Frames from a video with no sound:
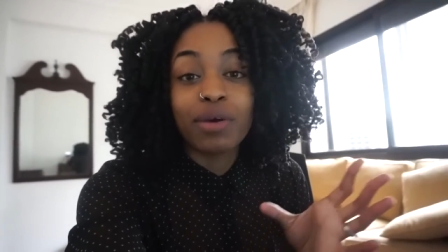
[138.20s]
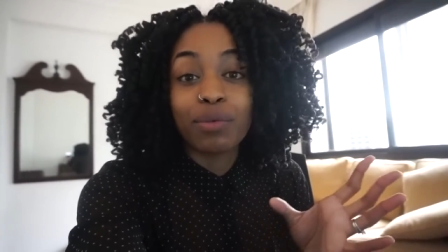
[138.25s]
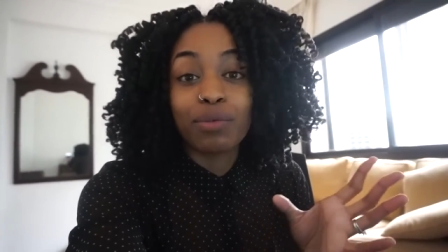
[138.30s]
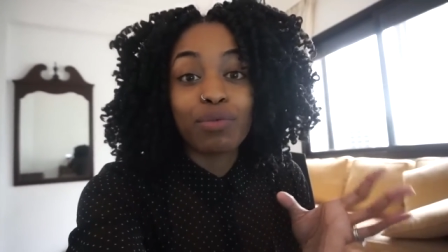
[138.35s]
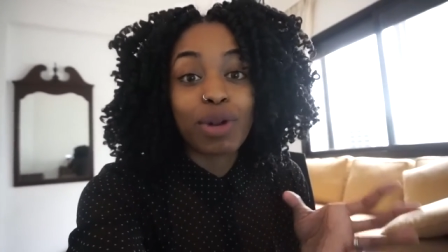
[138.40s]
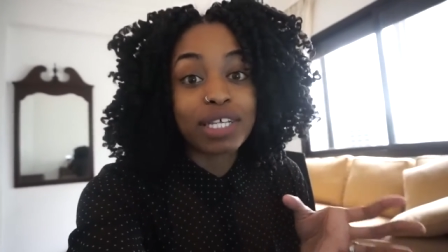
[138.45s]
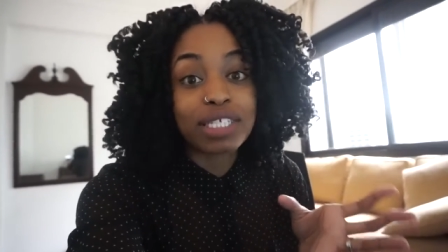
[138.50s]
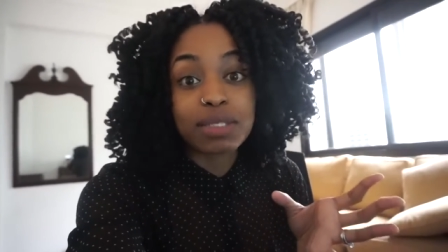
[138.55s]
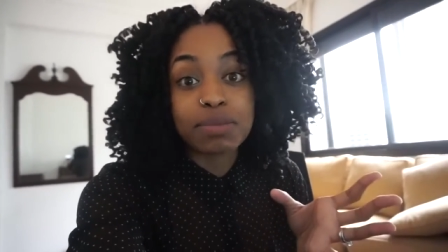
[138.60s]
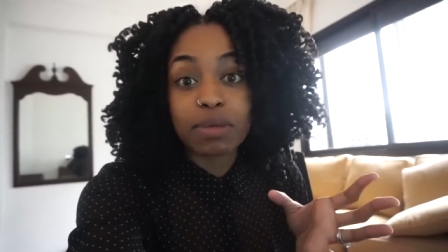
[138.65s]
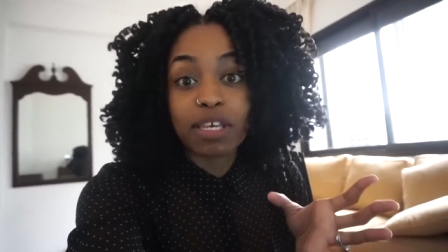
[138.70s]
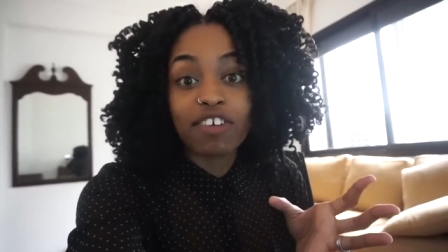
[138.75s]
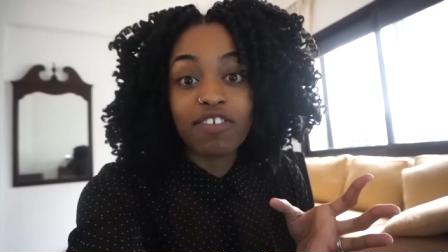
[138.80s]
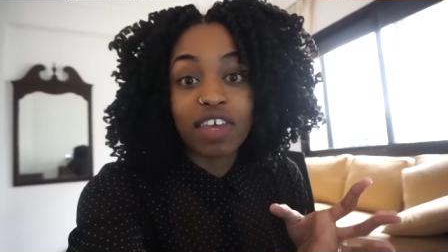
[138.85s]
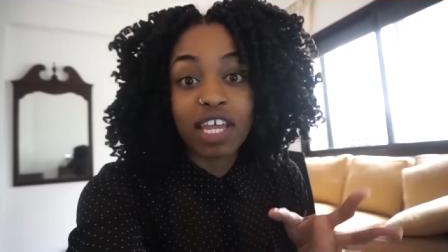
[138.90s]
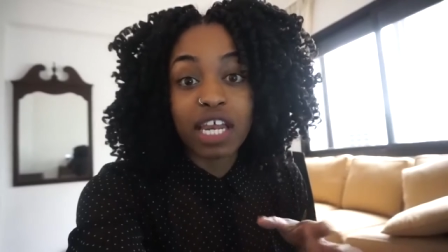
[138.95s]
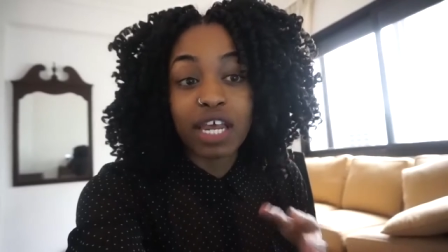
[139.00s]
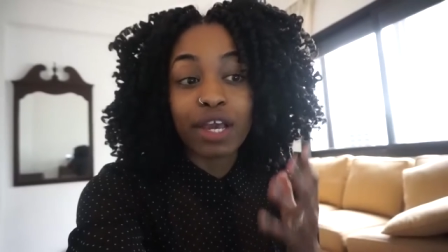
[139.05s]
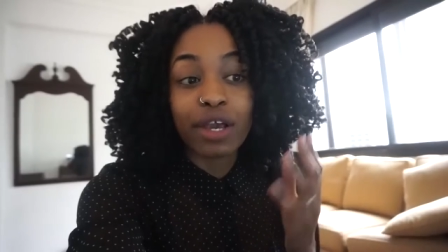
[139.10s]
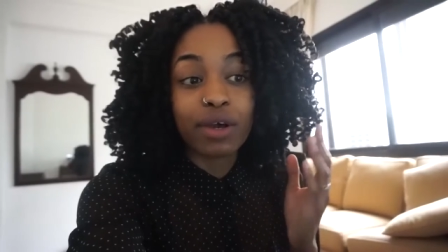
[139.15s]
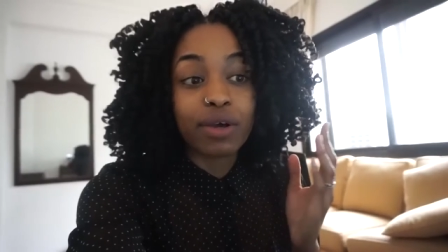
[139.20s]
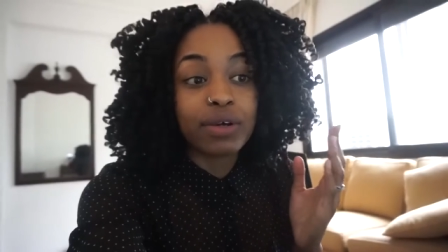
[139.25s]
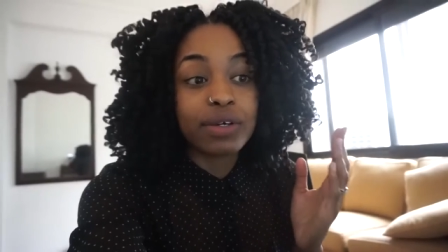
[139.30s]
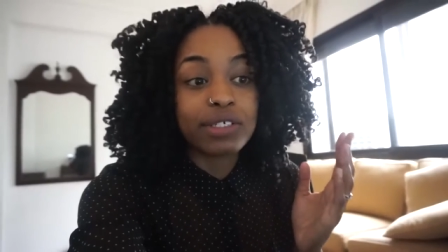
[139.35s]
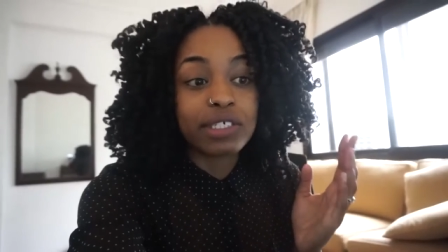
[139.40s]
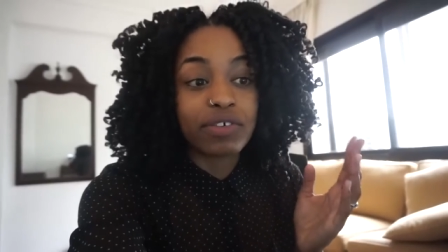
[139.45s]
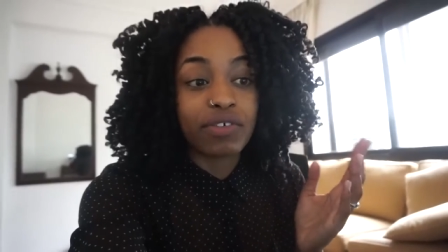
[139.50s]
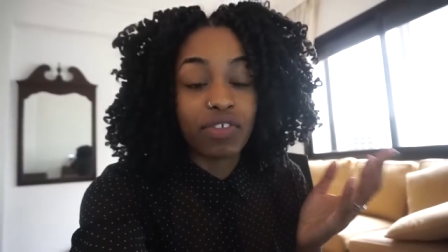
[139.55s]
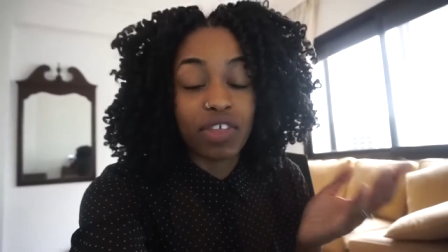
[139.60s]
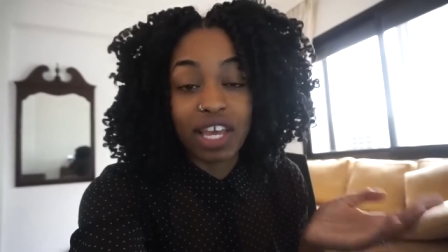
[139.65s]
Recipe
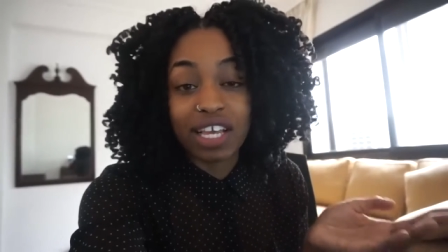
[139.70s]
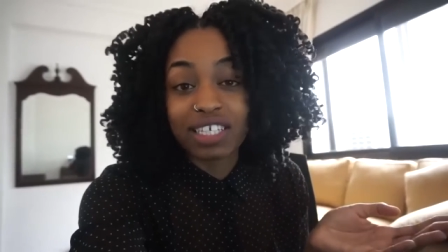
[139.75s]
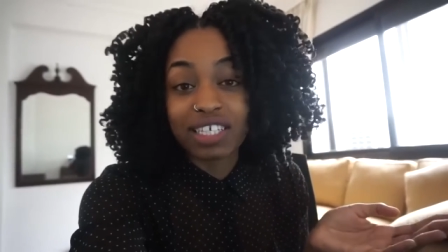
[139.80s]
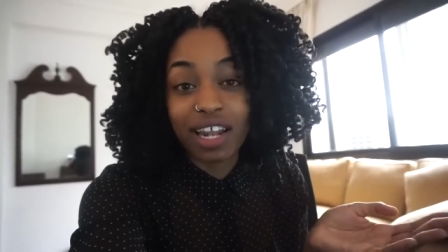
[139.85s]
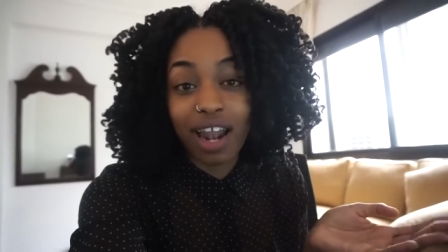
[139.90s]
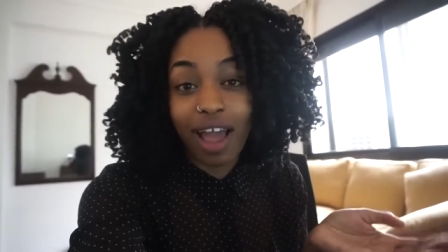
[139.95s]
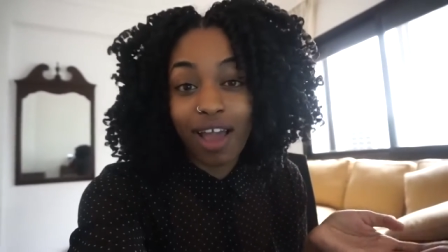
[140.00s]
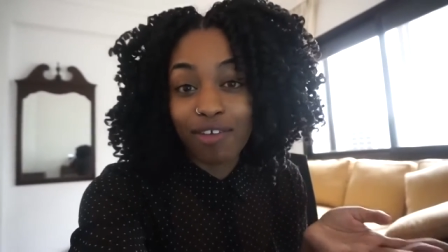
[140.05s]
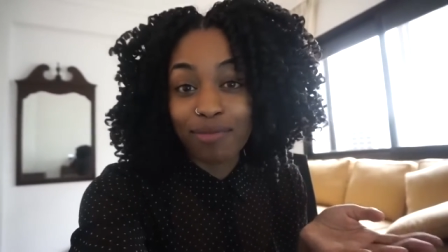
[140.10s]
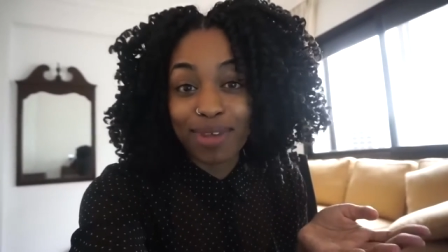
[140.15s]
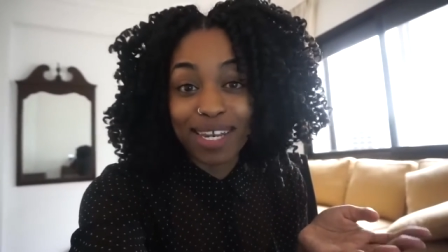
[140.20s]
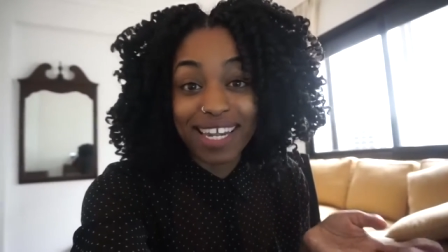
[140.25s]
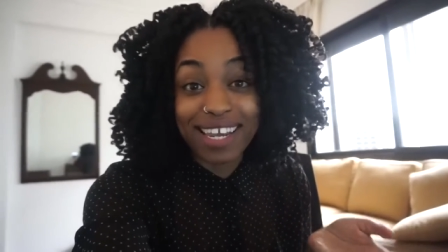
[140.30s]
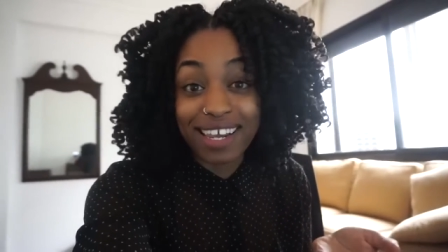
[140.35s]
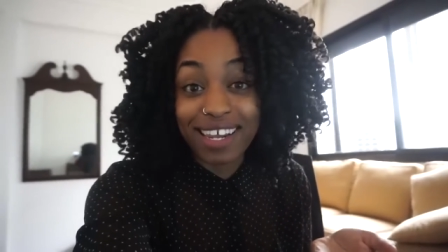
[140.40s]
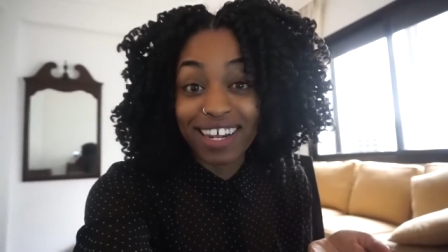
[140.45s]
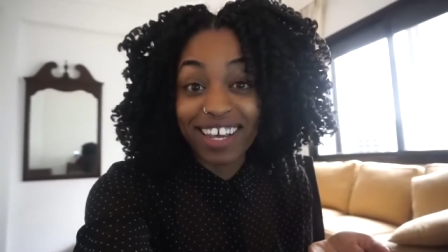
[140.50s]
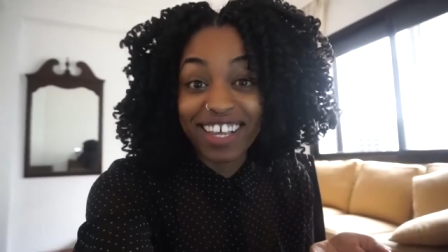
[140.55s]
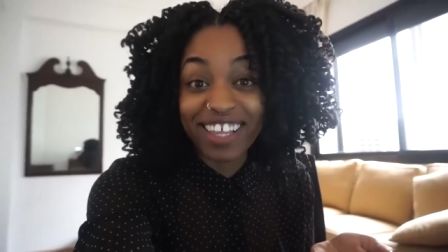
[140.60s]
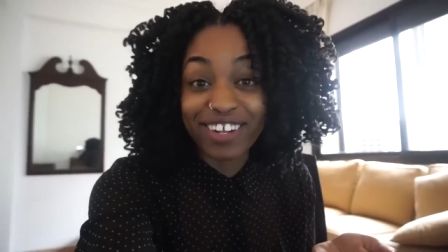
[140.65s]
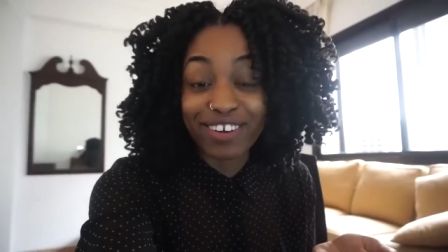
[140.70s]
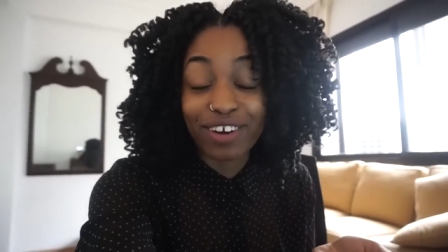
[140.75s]
videos of things that I've been eating